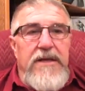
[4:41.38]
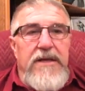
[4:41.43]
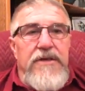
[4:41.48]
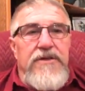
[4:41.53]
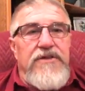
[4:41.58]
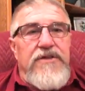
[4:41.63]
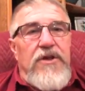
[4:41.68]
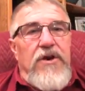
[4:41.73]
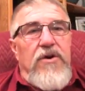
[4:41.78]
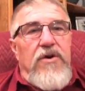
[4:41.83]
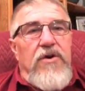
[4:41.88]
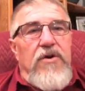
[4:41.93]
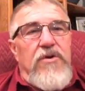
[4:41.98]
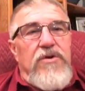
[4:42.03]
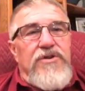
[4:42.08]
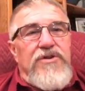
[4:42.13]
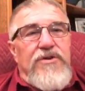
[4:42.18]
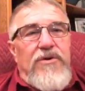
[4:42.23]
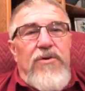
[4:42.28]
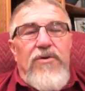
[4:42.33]
So,
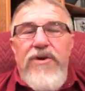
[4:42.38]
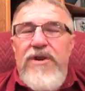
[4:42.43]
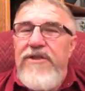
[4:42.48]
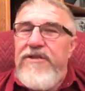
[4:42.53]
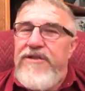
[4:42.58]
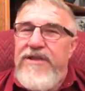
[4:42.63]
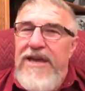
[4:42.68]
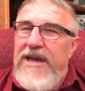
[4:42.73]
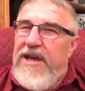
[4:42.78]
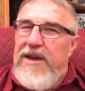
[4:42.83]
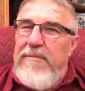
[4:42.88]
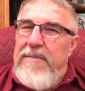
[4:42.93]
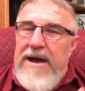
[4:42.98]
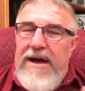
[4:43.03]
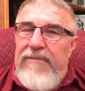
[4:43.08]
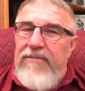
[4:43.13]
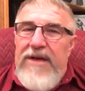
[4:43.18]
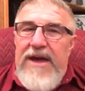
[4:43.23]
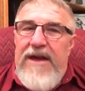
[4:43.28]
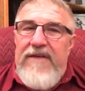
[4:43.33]
so I want to think
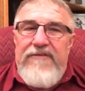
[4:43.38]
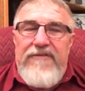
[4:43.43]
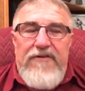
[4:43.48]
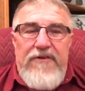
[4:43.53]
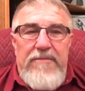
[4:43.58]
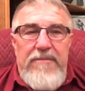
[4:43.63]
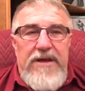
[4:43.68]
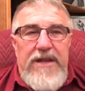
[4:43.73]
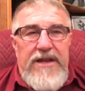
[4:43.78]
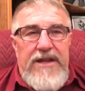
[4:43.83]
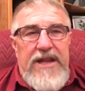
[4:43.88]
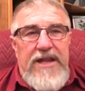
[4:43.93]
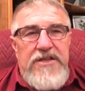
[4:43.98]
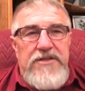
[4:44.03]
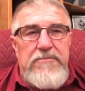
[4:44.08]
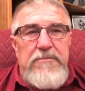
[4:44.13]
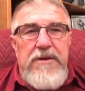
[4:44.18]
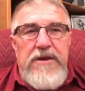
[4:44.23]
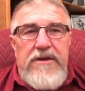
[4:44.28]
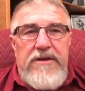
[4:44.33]
about that for a minute. That's
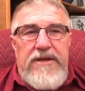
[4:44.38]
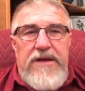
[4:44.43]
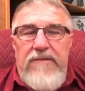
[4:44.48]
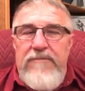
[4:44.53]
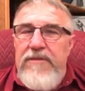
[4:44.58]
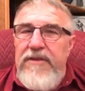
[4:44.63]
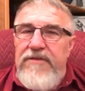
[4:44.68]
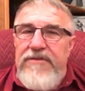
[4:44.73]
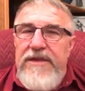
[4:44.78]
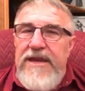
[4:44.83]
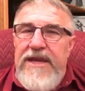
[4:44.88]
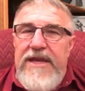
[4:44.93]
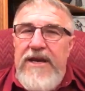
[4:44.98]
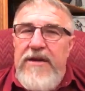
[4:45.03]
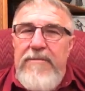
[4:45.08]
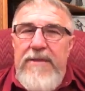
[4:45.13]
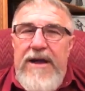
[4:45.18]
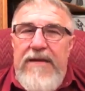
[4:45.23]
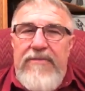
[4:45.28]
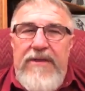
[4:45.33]
been I've been thinking
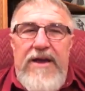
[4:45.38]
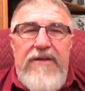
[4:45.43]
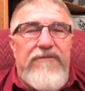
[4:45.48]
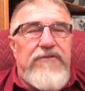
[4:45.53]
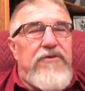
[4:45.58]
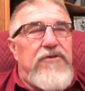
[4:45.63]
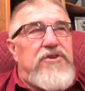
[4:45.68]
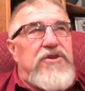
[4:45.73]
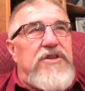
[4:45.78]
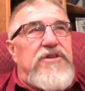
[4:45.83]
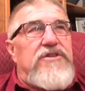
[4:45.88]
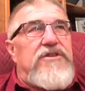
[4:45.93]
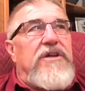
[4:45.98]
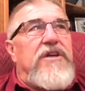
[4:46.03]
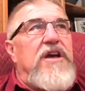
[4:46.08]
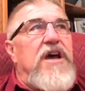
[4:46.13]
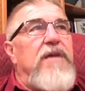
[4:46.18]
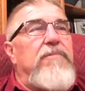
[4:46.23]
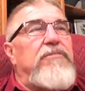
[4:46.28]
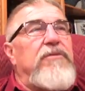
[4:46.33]
about that for just a
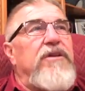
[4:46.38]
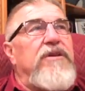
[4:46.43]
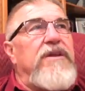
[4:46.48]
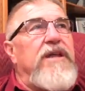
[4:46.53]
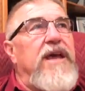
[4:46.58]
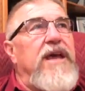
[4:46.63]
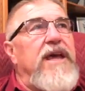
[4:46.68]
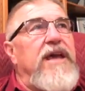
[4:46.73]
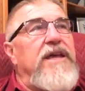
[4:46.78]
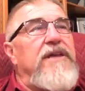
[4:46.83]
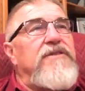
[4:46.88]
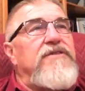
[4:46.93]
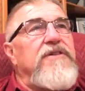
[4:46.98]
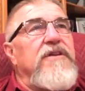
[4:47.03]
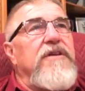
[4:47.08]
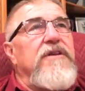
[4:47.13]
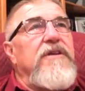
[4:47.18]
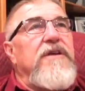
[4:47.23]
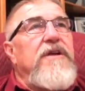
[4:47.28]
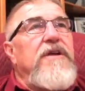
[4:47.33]
couple of days,
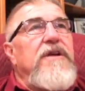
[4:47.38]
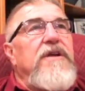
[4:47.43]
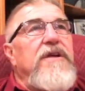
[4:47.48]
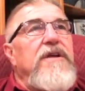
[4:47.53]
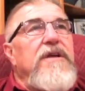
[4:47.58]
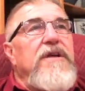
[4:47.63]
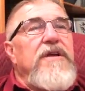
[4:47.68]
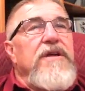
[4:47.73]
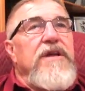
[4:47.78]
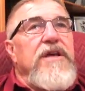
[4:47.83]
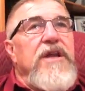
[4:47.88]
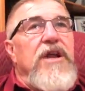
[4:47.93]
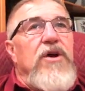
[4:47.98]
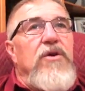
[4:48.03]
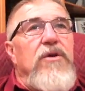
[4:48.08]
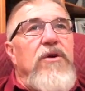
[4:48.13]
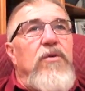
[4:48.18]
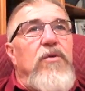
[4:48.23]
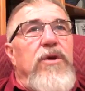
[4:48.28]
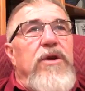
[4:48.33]
and you
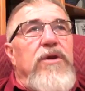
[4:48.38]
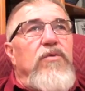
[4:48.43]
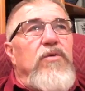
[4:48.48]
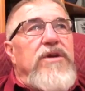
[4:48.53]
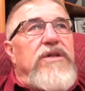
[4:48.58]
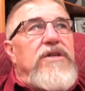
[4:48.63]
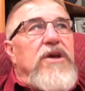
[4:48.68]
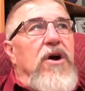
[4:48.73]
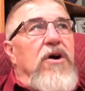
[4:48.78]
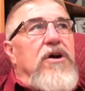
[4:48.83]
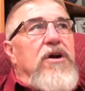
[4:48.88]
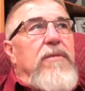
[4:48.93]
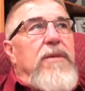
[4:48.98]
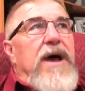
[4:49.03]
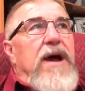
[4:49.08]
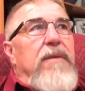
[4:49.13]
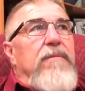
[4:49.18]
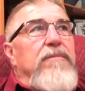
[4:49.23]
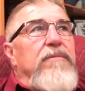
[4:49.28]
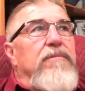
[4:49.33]
know, we we talk
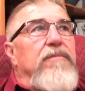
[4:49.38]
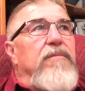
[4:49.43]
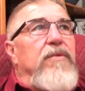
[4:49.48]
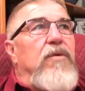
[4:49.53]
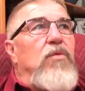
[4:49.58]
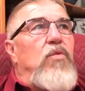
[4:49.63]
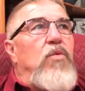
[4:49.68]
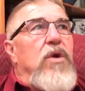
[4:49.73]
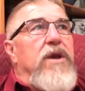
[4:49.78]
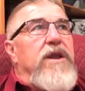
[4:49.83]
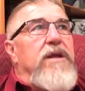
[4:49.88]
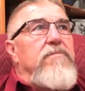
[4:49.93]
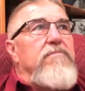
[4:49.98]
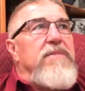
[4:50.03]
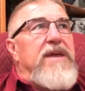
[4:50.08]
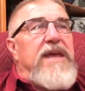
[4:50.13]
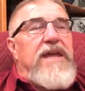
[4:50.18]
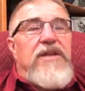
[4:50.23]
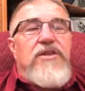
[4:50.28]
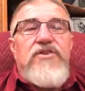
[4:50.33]
about what it
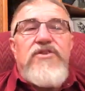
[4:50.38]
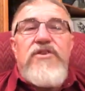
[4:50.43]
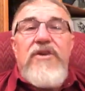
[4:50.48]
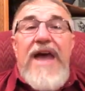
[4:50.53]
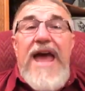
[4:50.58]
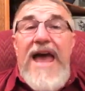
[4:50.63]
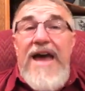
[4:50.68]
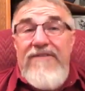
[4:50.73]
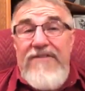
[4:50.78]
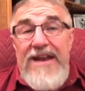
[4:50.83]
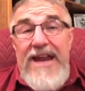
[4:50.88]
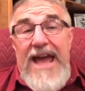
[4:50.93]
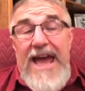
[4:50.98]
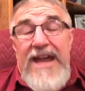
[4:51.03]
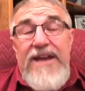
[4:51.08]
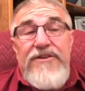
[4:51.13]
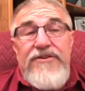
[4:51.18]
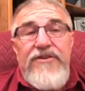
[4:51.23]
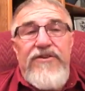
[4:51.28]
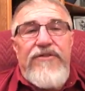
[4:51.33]
means to have an
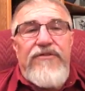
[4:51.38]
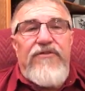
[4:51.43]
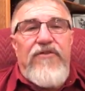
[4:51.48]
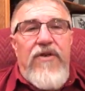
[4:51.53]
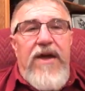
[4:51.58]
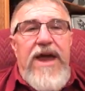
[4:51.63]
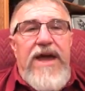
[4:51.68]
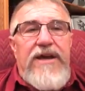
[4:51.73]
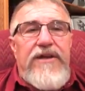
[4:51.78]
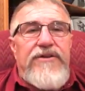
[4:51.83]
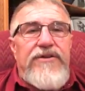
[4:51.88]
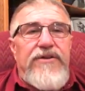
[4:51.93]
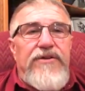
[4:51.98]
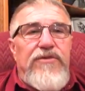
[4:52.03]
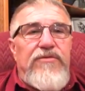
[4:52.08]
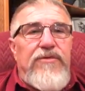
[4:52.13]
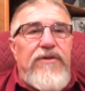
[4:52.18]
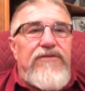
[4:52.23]
attitude of gratitude.